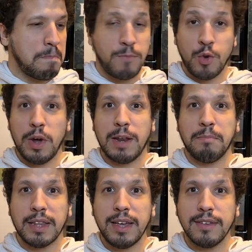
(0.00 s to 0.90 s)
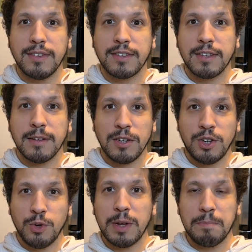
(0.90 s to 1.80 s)
do it, please.
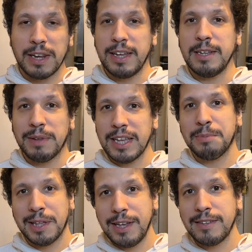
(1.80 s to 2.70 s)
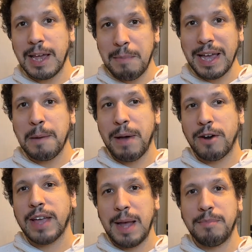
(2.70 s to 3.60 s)
Do it, please, please, please, and make a
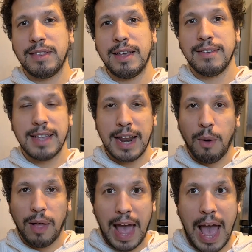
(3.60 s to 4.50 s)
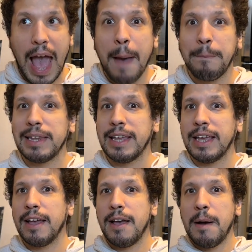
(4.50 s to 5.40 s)
better game than this, and I will
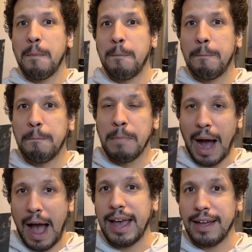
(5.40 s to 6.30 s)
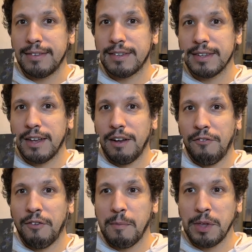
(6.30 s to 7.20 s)
happily buy it
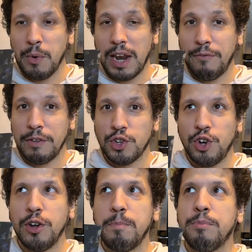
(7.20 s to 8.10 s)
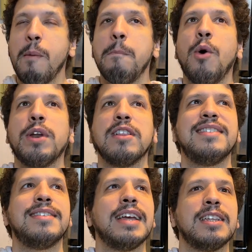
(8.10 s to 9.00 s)
from you. And if it's good, promote it,
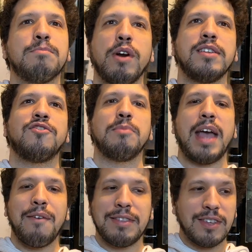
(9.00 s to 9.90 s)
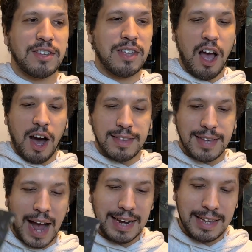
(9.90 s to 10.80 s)
sing its praises from the heavens, because a
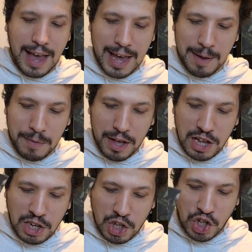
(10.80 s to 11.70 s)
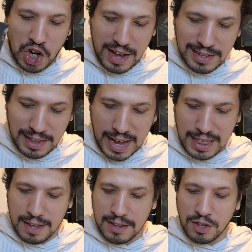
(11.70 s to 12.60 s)
tiny game just
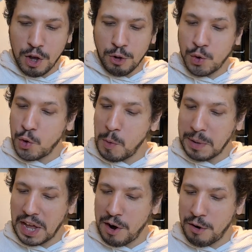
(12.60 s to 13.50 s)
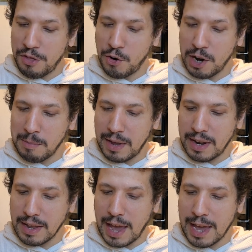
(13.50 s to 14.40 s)
like this, 2-player,
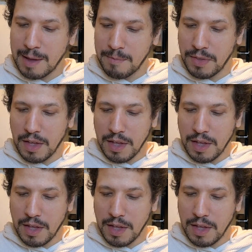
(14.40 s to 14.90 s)
30-minute game